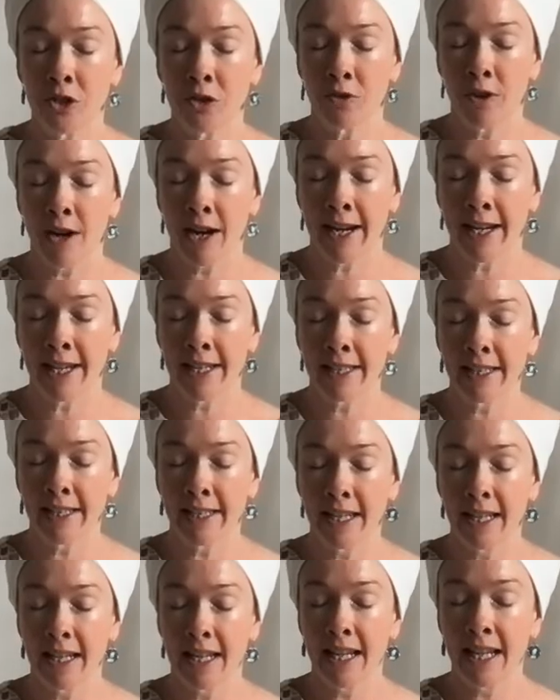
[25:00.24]
the right,
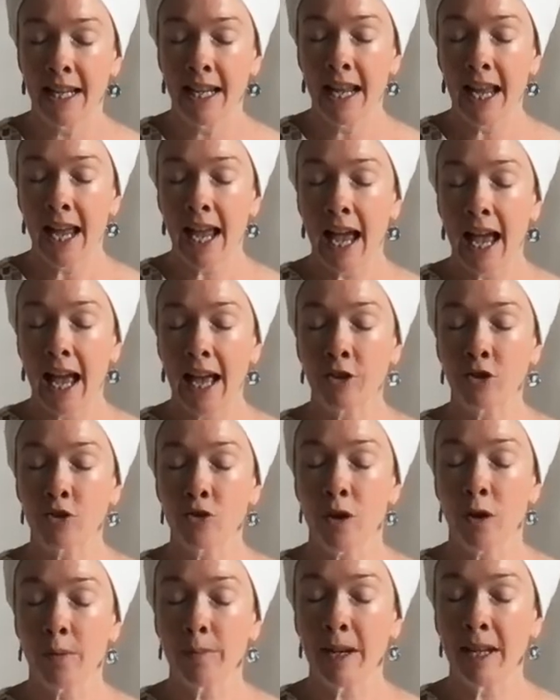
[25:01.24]
and
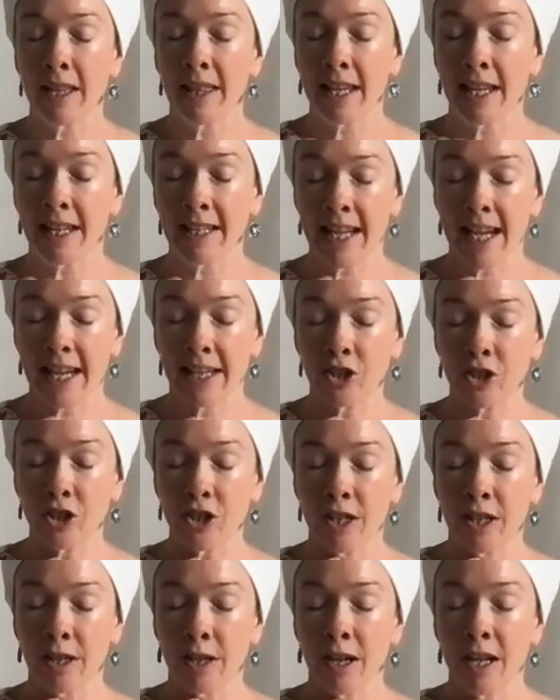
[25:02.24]
dropping the
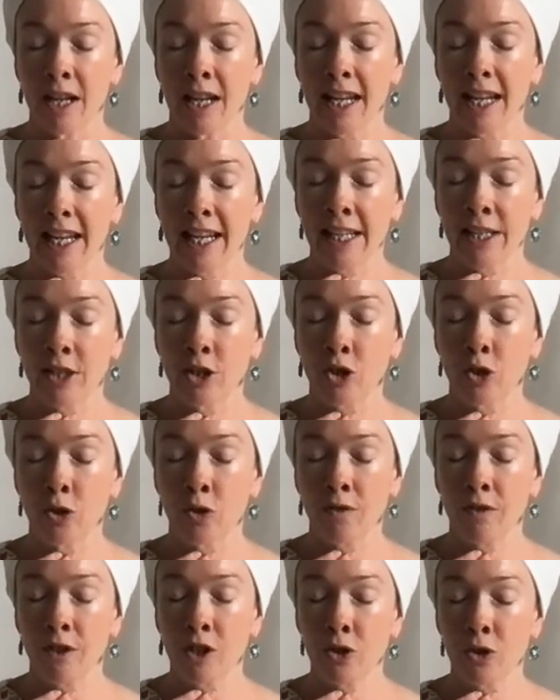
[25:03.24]
attention
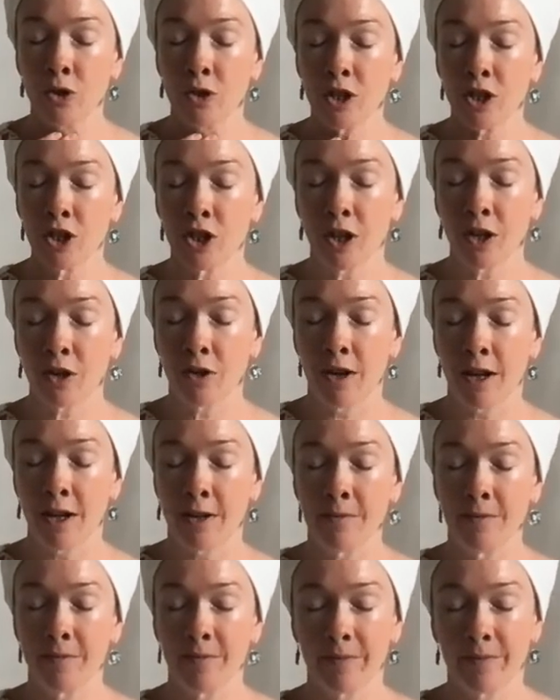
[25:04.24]
into Vishuddha
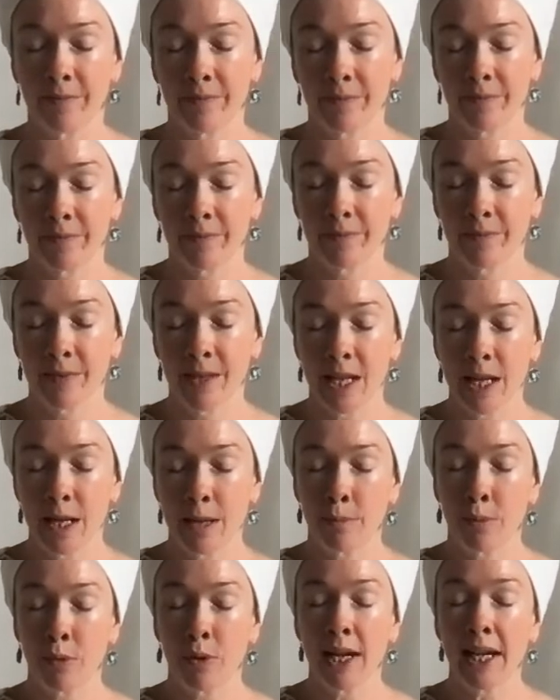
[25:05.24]
chakra,
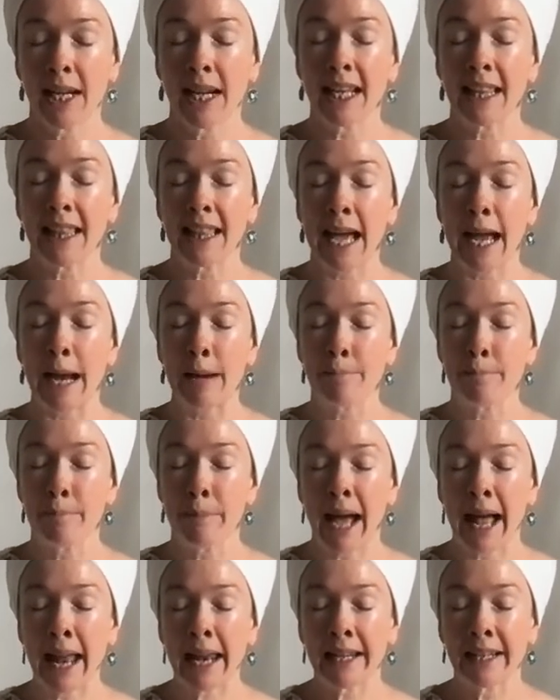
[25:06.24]
bringing that
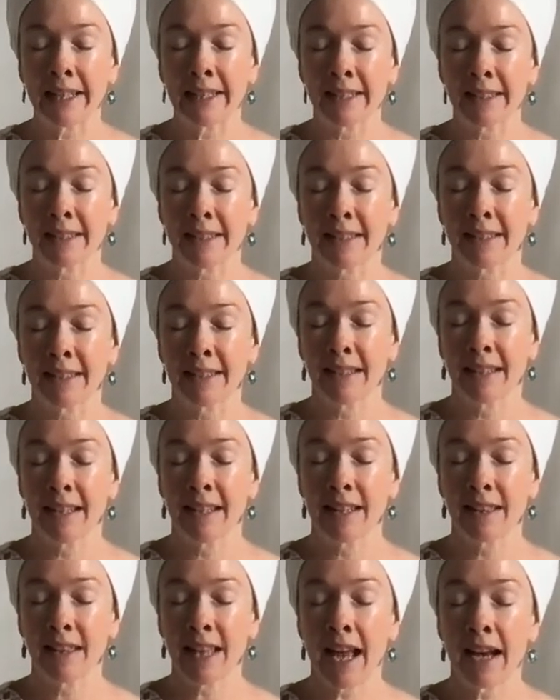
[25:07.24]
balance,
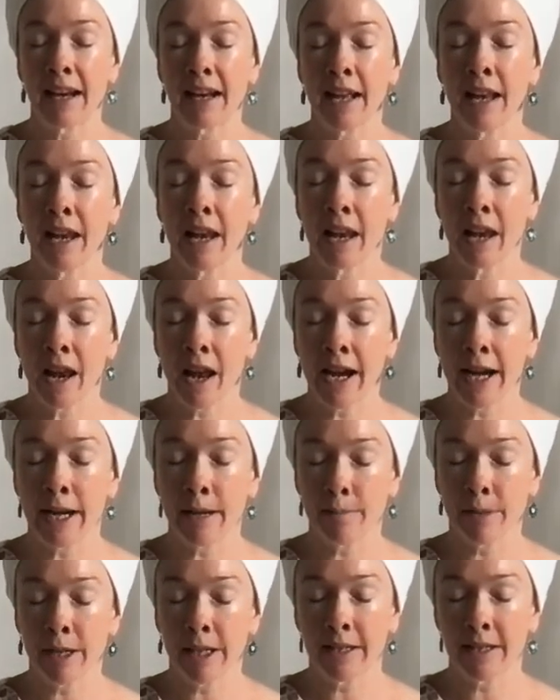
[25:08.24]
that
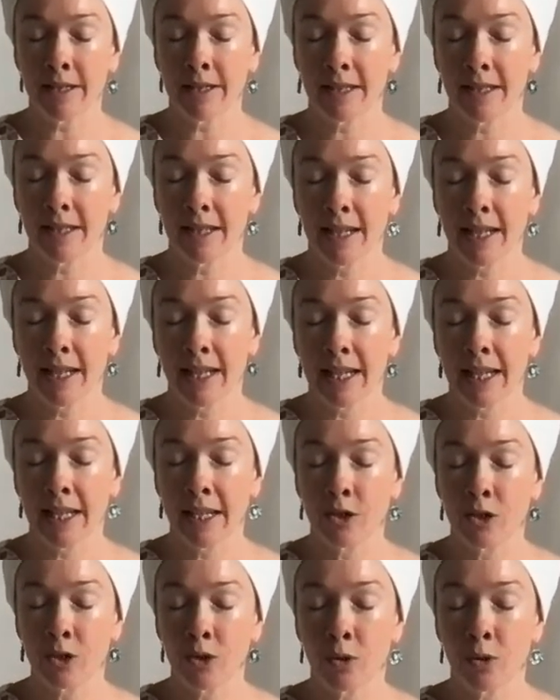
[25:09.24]
alignment
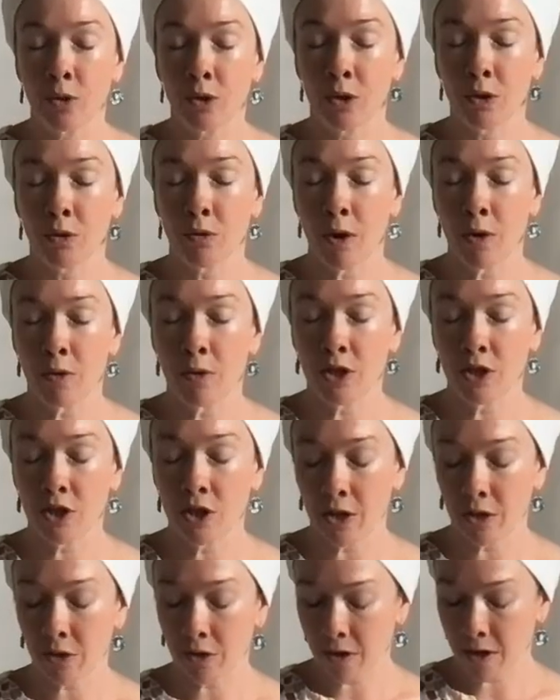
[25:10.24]
into the throat
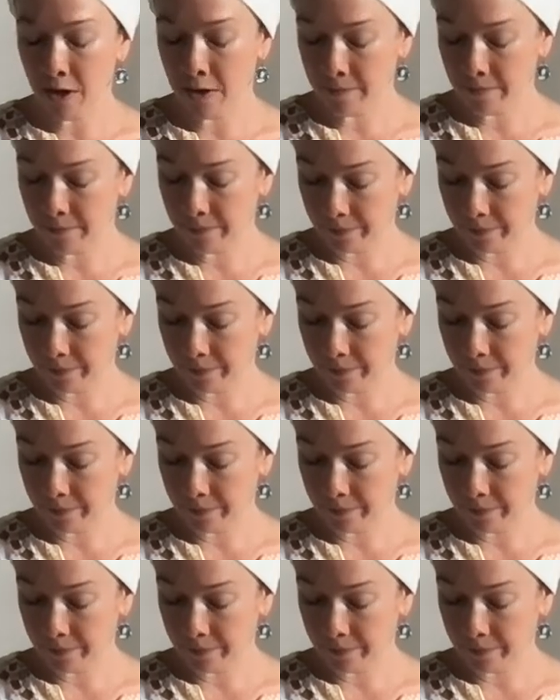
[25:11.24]
chakra,